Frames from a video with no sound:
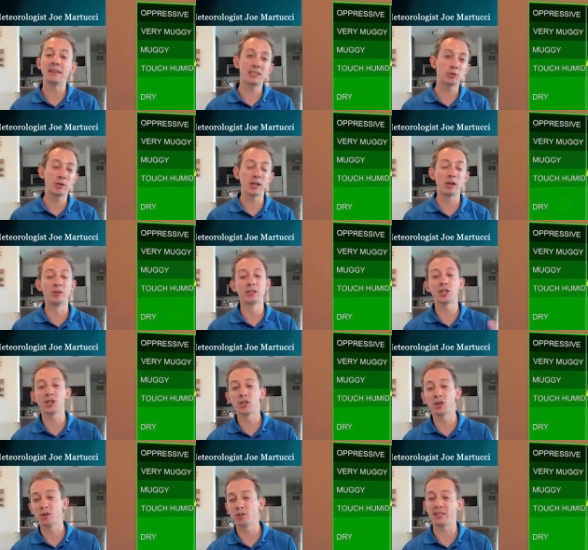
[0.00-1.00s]
as we go into
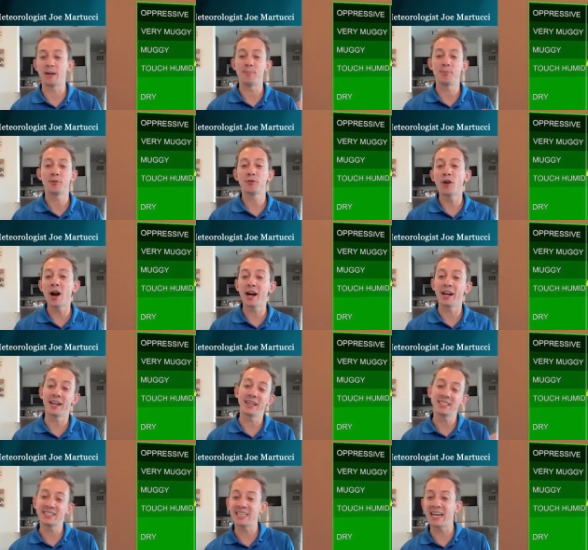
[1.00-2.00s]
Thursday, Friday,
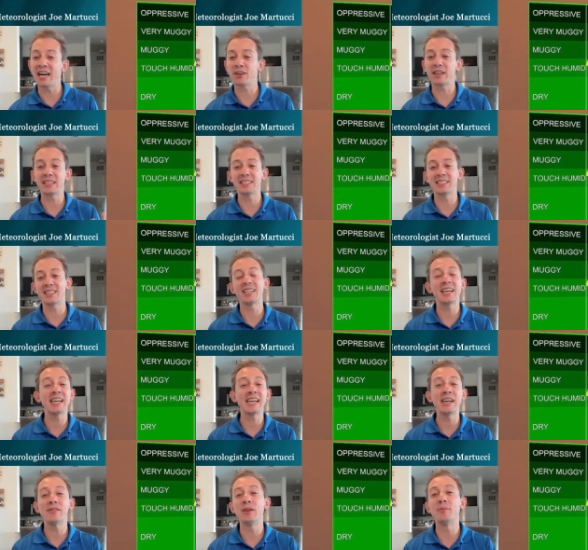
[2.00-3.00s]
Saturday, Sunday,
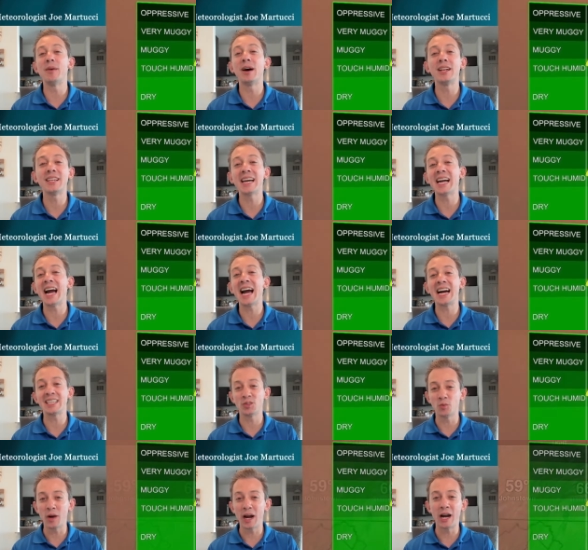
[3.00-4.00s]
even Monday
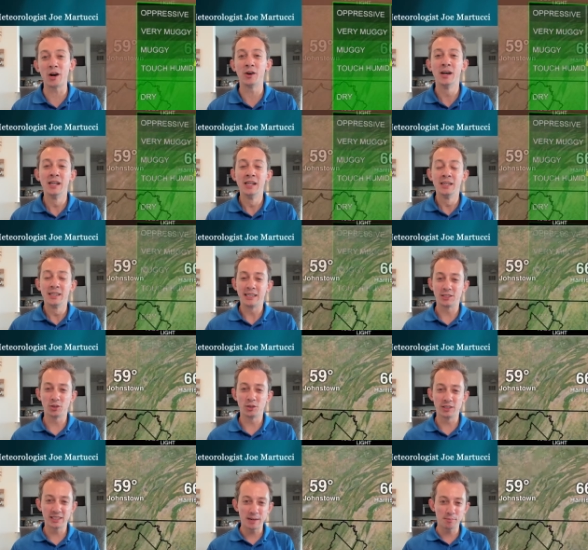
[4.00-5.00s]
as well. As
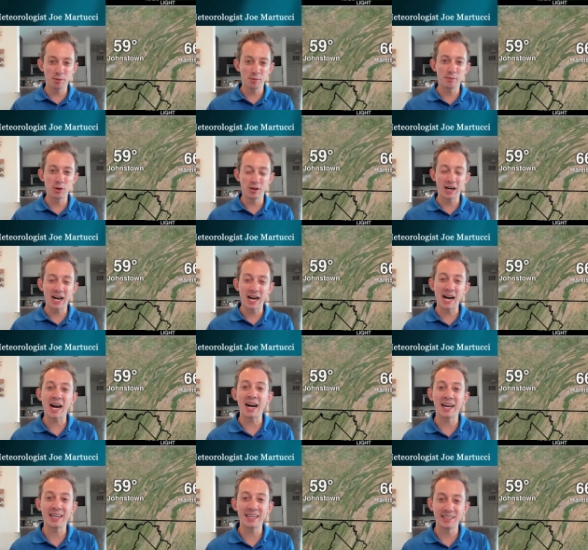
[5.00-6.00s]
long as that Bermuda
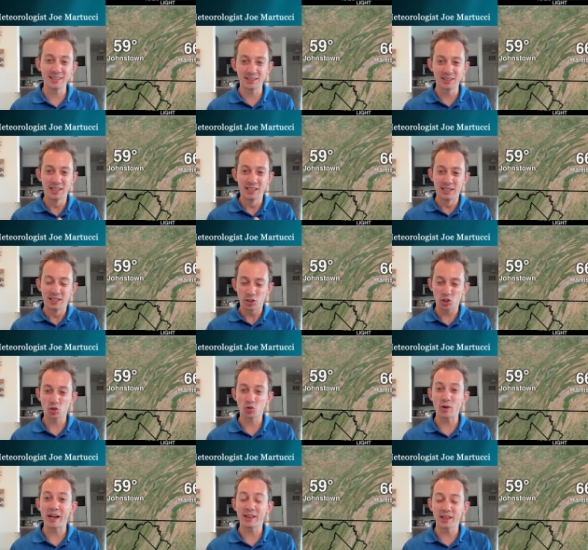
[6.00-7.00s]
high is
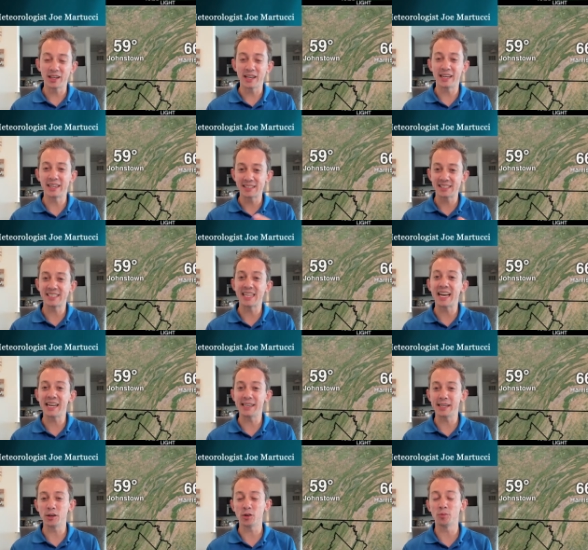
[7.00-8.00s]
strengthening and
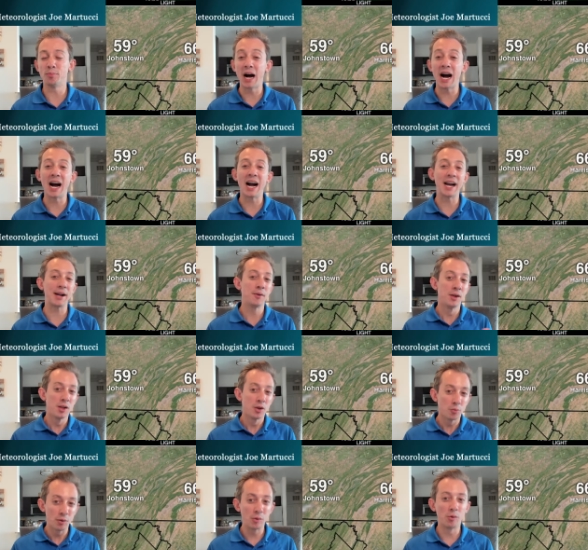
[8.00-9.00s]
staying nearby,
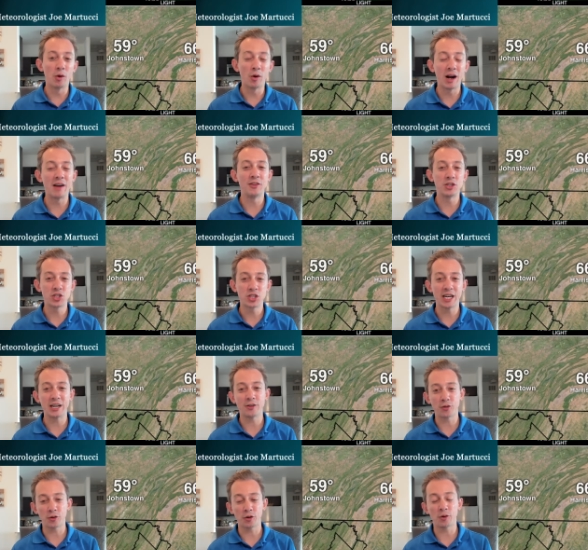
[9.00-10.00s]
we will have the
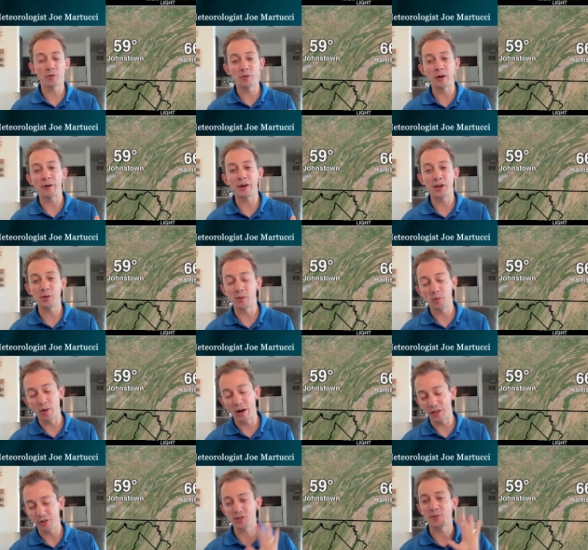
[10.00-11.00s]
chance for very humid
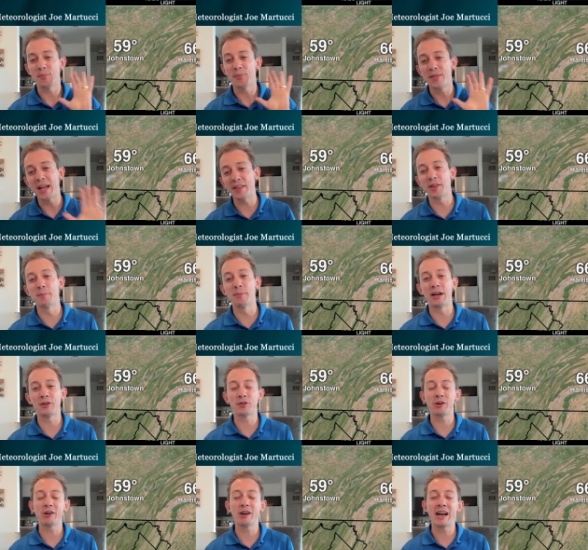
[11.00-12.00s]
weather. So, not the
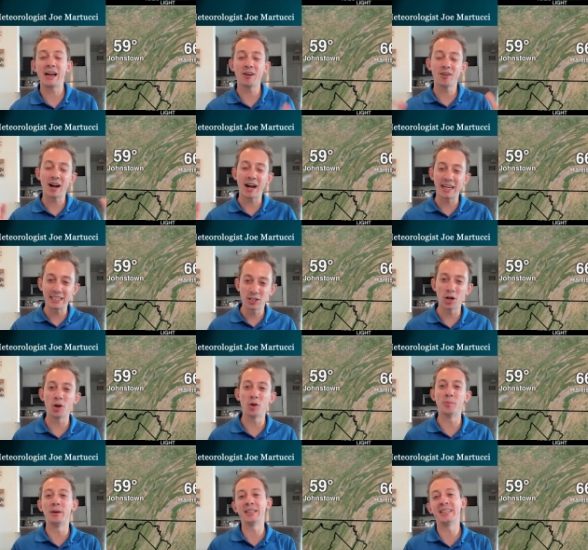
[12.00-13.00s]
best for your hair, I
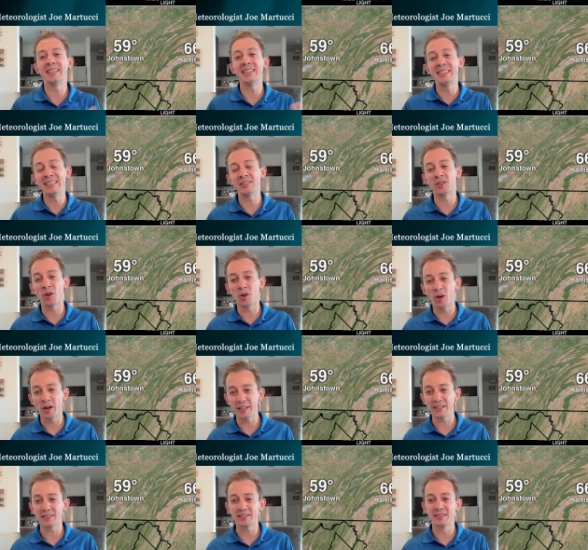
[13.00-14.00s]
know, but it is
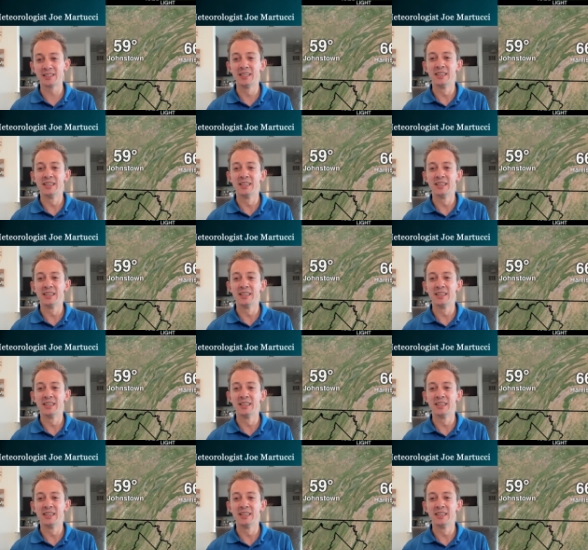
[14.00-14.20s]
August